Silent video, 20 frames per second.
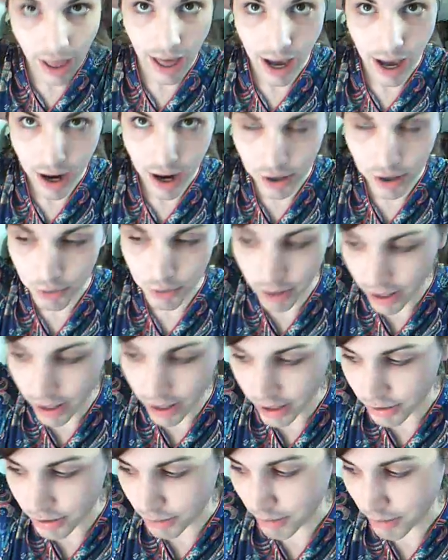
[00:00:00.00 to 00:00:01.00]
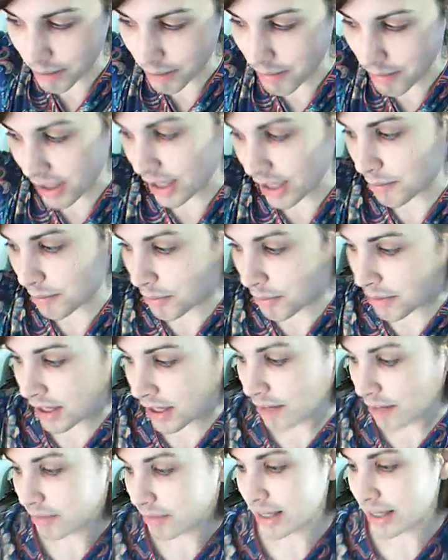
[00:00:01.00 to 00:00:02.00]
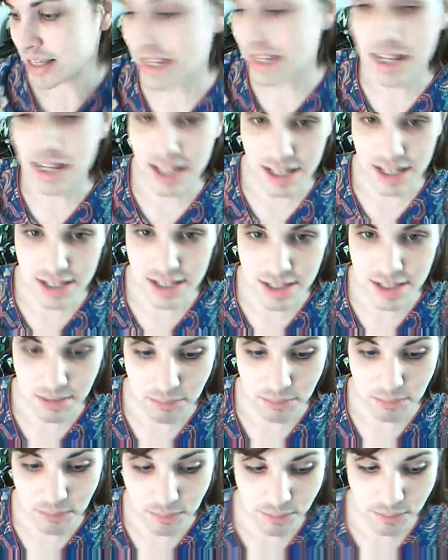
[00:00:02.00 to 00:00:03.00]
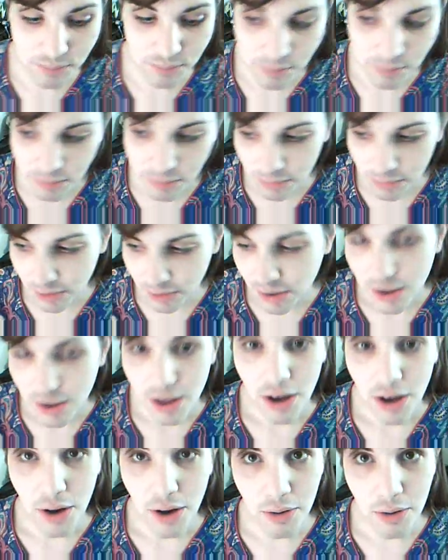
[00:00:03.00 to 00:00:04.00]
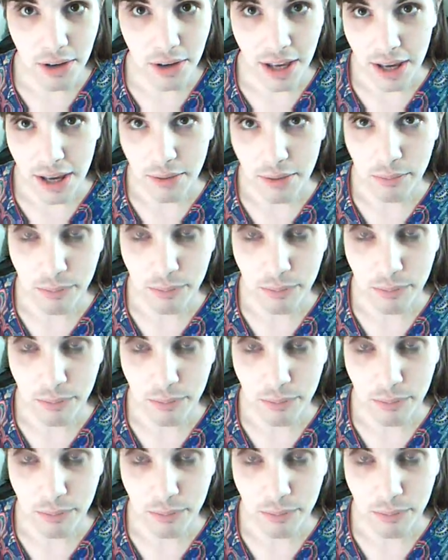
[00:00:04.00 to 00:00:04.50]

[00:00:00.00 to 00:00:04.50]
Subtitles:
How do I do my makeup and become less hideous? Okay.